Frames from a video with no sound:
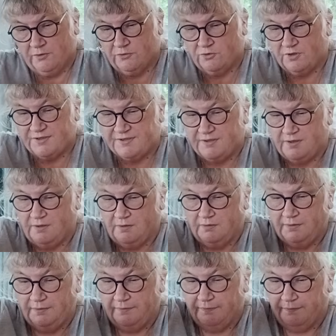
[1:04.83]
Trusty
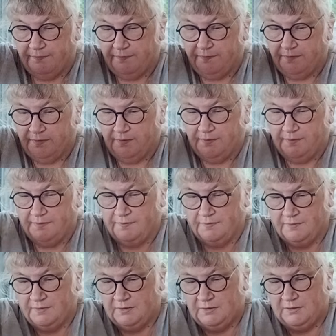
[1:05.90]
knife.
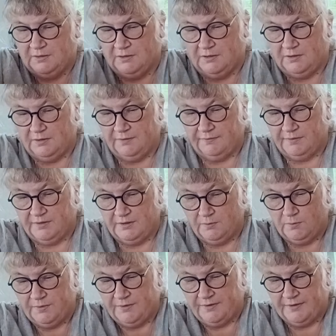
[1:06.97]
Hopefully I
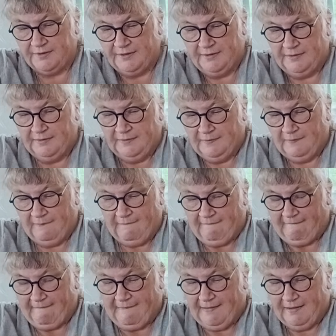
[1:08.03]
won't
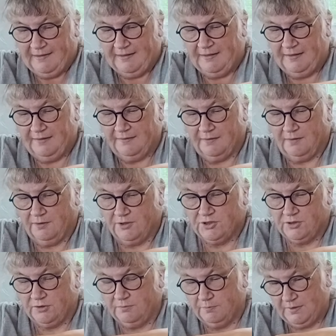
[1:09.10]
cut anything I
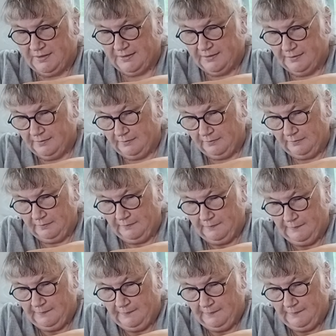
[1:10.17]
shouldn't be cutting.